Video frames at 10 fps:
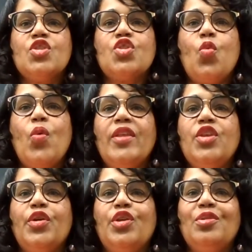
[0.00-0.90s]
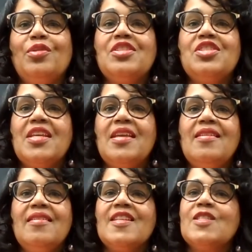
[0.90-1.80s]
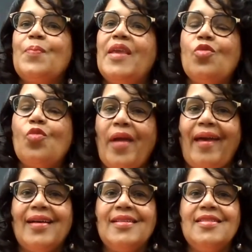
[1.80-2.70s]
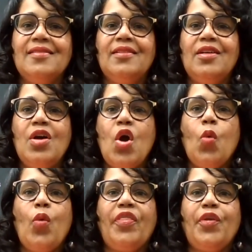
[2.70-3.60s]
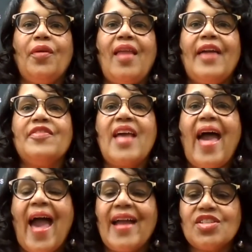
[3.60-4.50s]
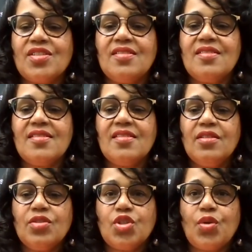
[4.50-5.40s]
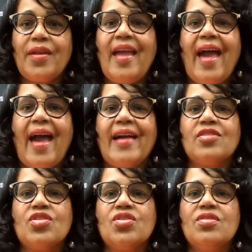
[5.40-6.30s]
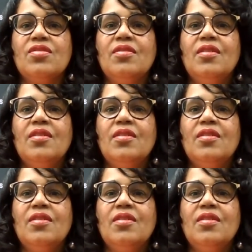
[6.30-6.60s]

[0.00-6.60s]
So when your eulogy is being read with your life's actions to rehash,